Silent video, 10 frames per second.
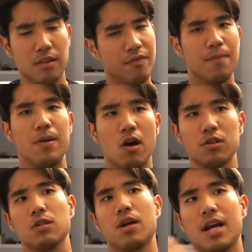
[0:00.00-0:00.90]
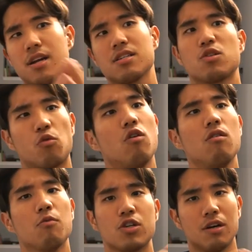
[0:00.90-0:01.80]
The VP also kind of does this
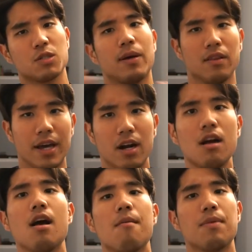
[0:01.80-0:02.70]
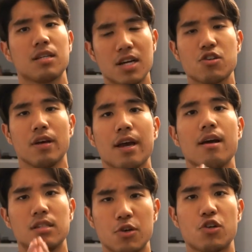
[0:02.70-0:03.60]
role, which I'll explain later. But essentially,
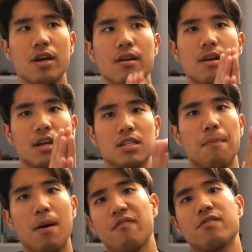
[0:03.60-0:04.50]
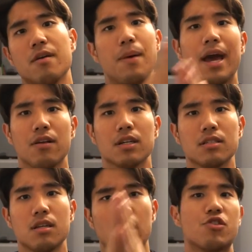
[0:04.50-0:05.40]
Associate is a buffed up
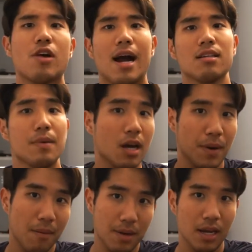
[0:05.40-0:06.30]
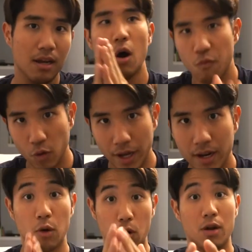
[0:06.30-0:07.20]
analyst on track to become an MD, hopefully.
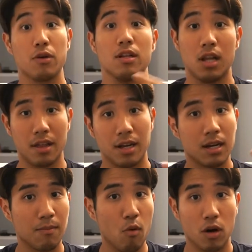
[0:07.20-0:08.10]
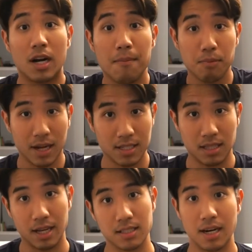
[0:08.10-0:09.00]
They're running with a lot of the more complex
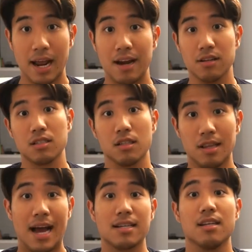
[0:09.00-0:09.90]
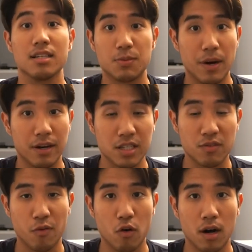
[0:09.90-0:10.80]
things that an analyst lacks the experience
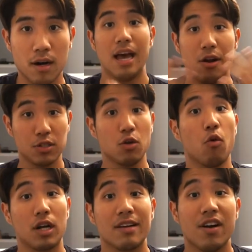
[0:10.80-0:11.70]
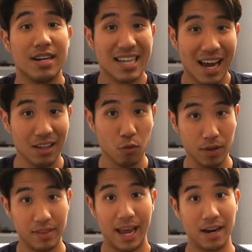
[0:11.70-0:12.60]
for, and also working very tightly
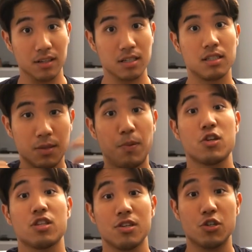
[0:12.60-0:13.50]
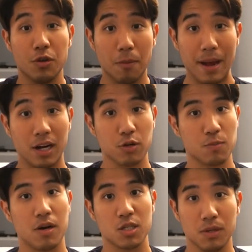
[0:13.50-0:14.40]
with the analyst to push the junior banker
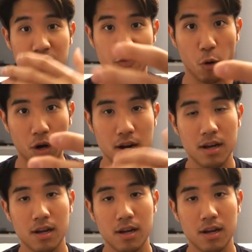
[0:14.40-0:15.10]
responsibilities forward.